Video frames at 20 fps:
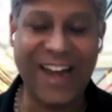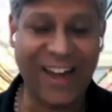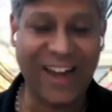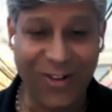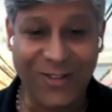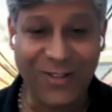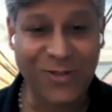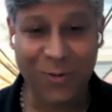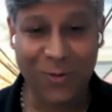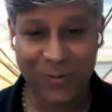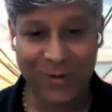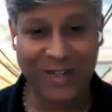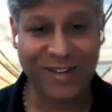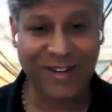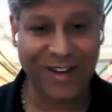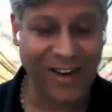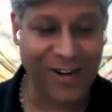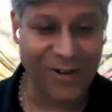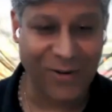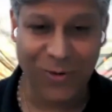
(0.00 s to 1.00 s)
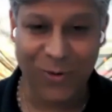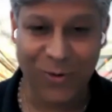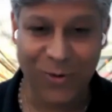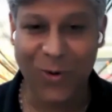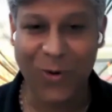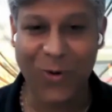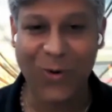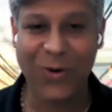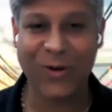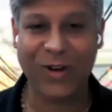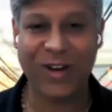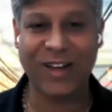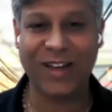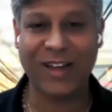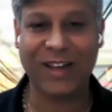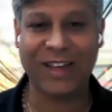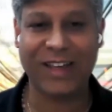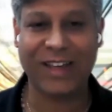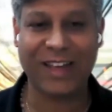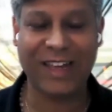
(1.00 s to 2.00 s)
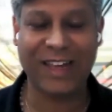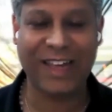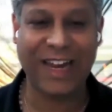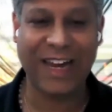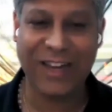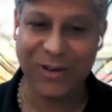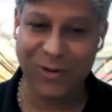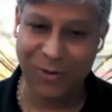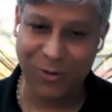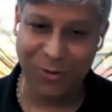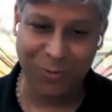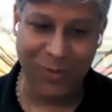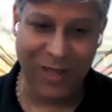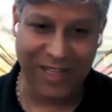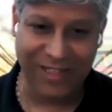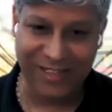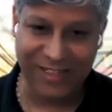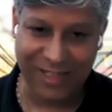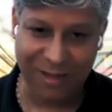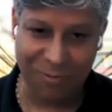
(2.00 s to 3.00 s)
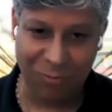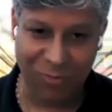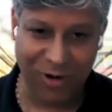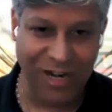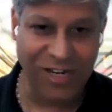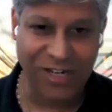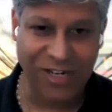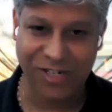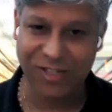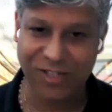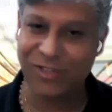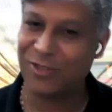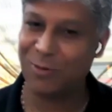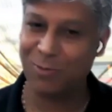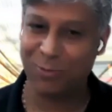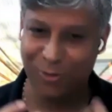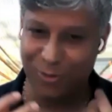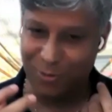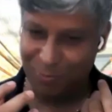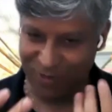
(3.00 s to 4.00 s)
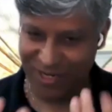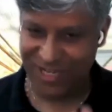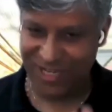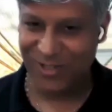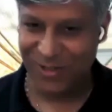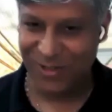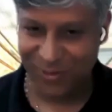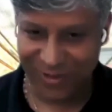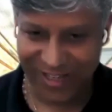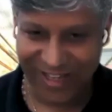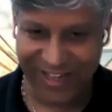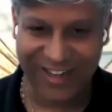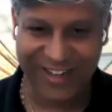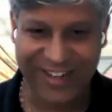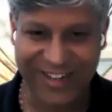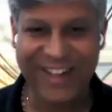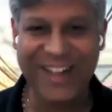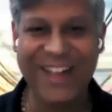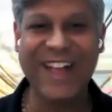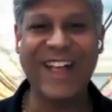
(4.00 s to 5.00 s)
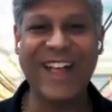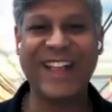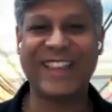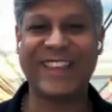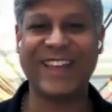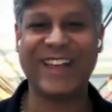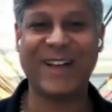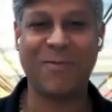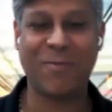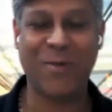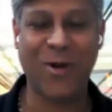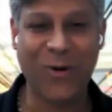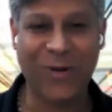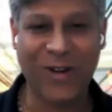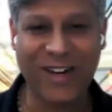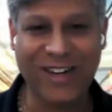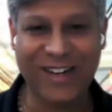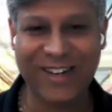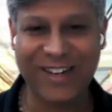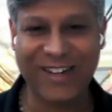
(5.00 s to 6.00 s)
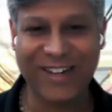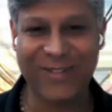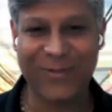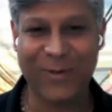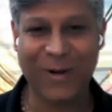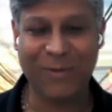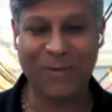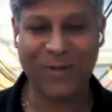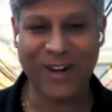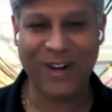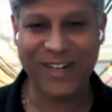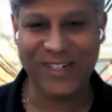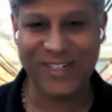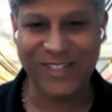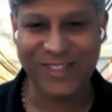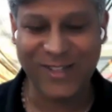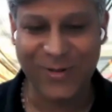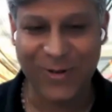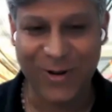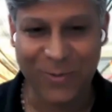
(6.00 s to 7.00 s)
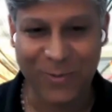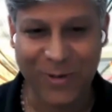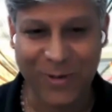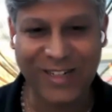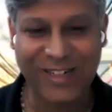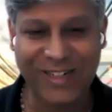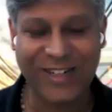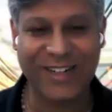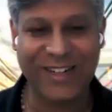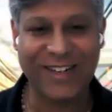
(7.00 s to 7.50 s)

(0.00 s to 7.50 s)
and also we'll try to get you to make some predictions. So please do think about it. What predictions you want to make?